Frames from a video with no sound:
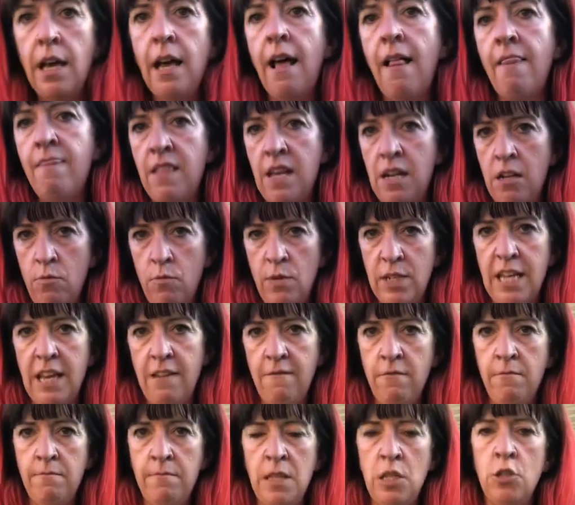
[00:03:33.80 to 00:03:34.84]
and then I would
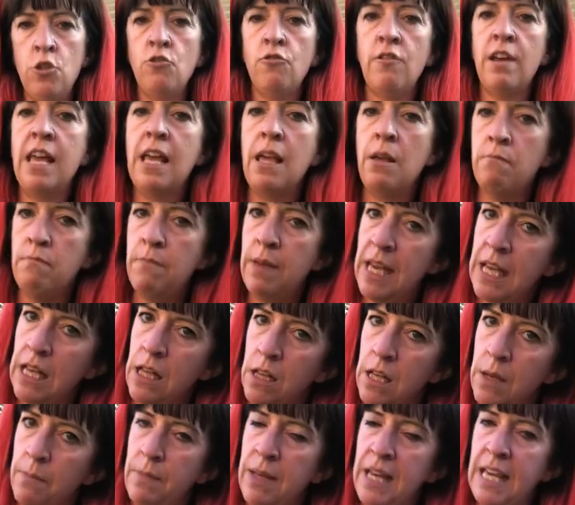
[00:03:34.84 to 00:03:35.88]
give him the treat and
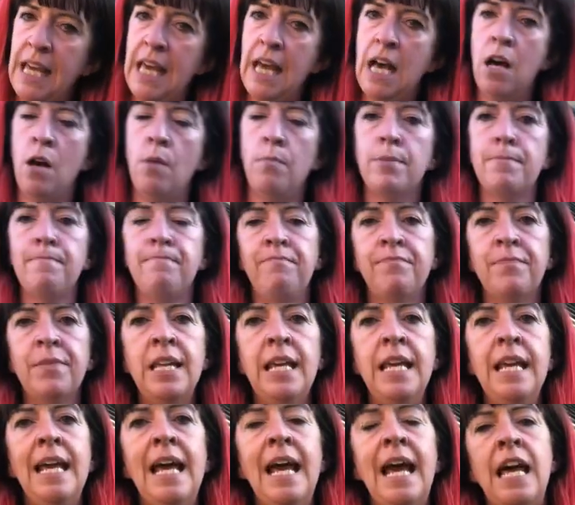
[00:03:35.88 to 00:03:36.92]
pick it up.
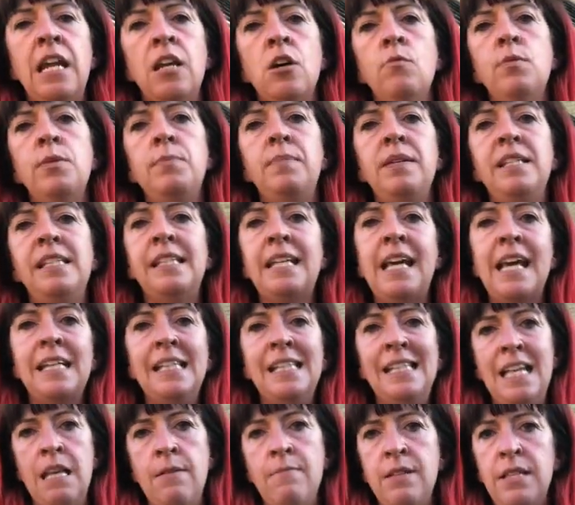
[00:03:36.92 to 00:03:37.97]
And I would be
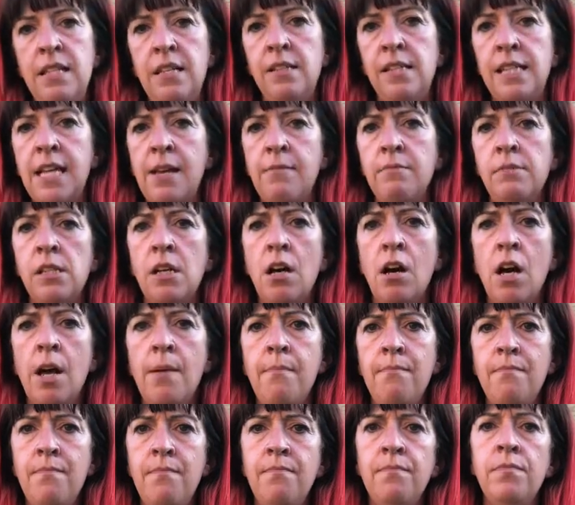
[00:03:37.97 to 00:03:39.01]
saying to him at the same
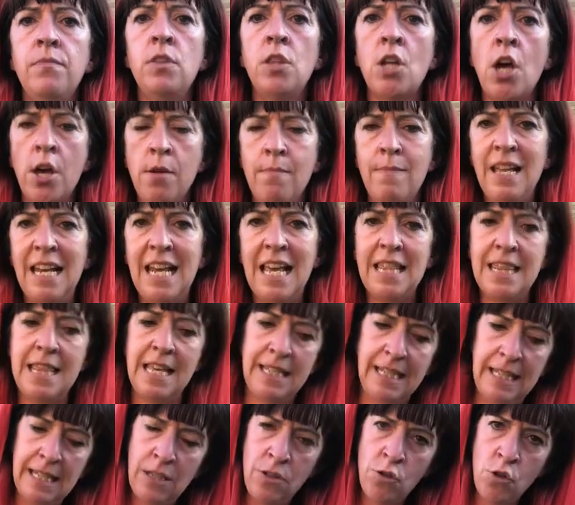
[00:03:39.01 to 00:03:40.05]
time, no Billy,
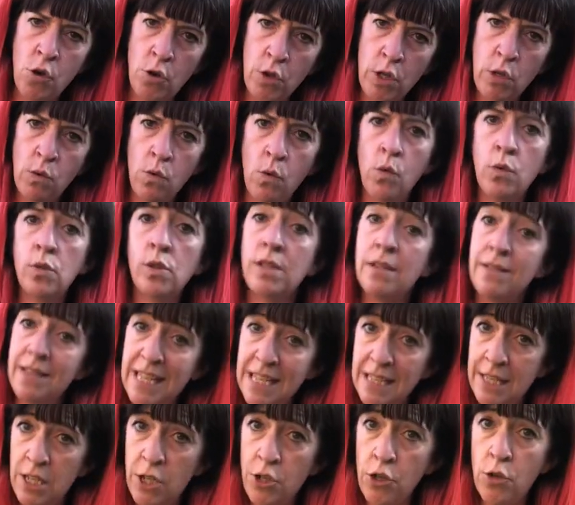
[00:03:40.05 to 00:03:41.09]
this is not yours,
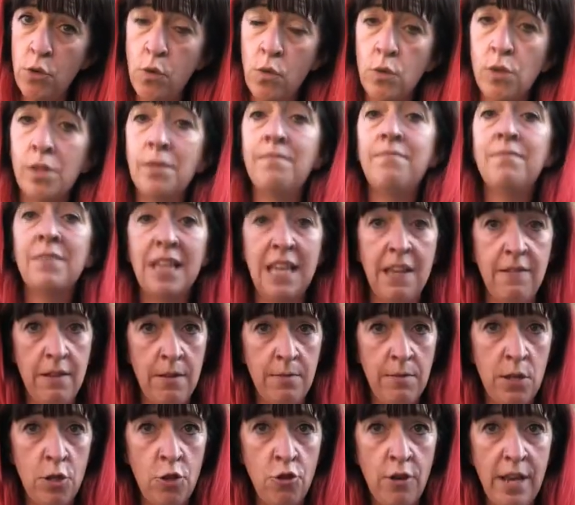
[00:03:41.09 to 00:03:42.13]
this is yours, give
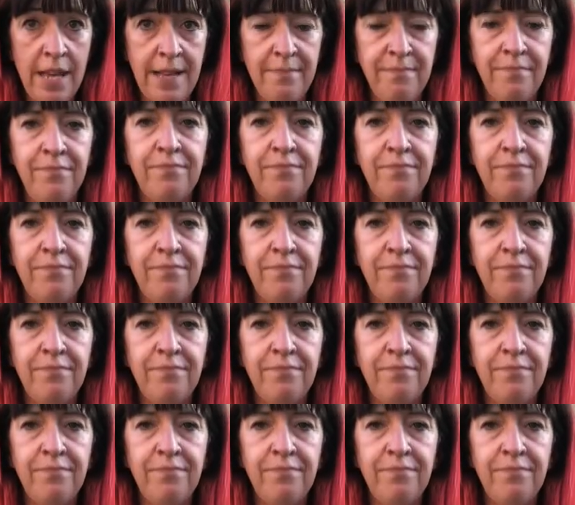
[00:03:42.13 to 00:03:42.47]
him the treat.